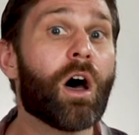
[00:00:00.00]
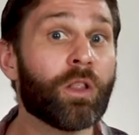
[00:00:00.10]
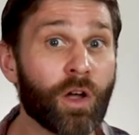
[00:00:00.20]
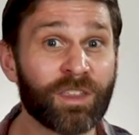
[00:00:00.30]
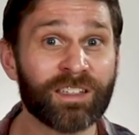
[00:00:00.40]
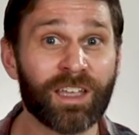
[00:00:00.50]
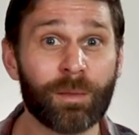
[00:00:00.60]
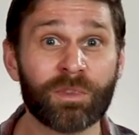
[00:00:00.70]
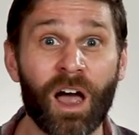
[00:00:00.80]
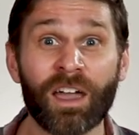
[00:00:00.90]
Along these
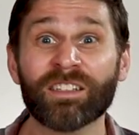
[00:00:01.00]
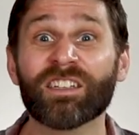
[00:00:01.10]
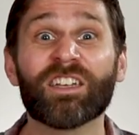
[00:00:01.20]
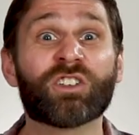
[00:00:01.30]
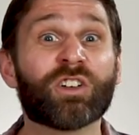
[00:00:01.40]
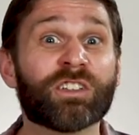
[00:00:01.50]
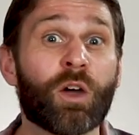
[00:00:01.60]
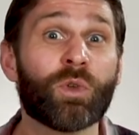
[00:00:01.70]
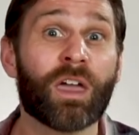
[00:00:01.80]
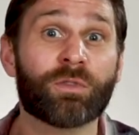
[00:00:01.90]
same lines, it turns
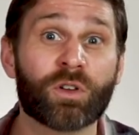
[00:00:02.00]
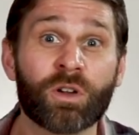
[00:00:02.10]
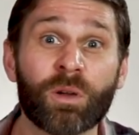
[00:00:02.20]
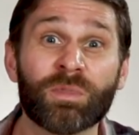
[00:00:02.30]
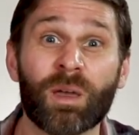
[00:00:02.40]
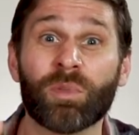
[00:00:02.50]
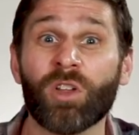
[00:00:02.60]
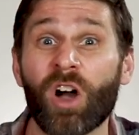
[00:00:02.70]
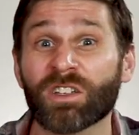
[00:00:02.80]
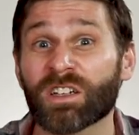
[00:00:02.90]
out we have herbs that
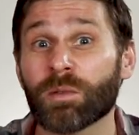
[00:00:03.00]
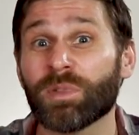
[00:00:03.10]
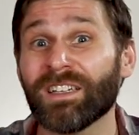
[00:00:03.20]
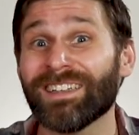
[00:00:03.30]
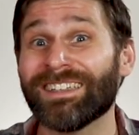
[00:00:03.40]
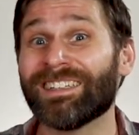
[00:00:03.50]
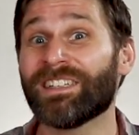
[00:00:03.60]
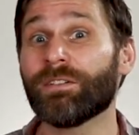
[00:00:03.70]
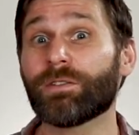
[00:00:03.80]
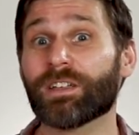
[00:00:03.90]
belong to completely
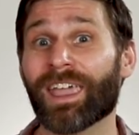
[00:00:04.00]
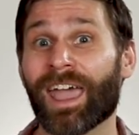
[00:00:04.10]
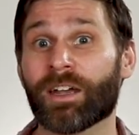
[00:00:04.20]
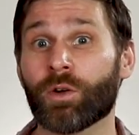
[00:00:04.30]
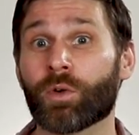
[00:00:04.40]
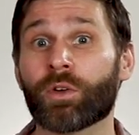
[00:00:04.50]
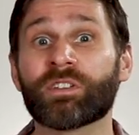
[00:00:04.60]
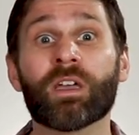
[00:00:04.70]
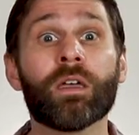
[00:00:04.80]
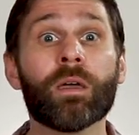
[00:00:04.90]
different
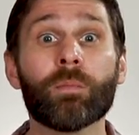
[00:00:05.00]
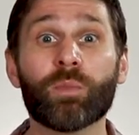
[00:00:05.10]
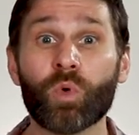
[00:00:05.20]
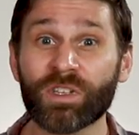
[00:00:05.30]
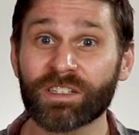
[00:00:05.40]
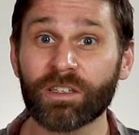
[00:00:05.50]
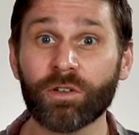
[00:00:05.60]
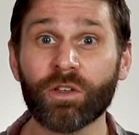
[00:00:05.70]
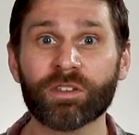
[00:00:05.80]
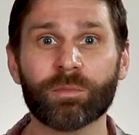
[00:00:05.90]
categories, but we
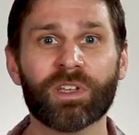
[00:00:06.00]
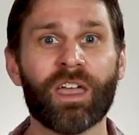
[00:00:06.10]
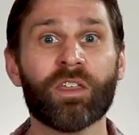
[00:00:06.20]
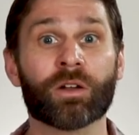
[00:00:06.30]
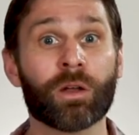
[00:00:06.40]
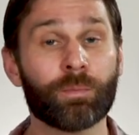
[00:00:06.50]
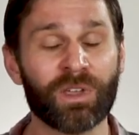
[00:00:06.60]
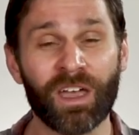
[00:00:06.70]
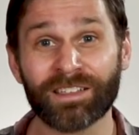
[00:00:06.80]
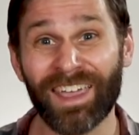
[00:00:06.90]
still use them together
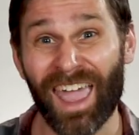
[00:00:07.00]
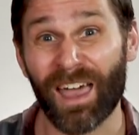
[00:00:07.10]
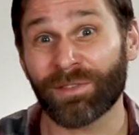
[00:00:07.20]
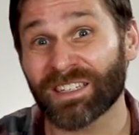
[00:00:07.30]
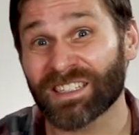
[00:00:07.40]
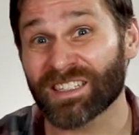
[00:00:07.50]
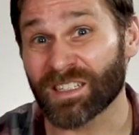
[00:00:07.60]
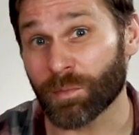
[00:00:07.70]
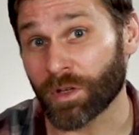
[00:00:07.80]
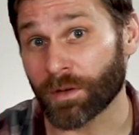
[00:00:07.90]
because they have
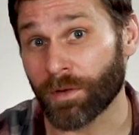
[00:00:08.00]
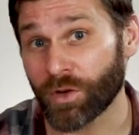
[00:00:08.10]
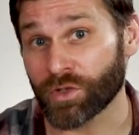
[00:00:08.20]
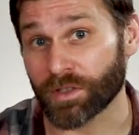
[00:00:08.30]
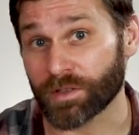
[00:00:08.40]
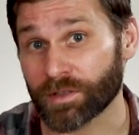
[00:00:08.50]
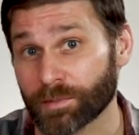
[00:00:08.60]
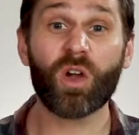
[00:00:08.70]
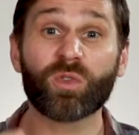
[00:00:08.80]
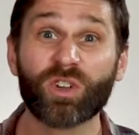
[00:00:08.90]
similar functions.
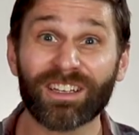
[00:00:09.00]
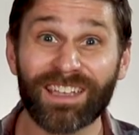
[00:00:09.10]
For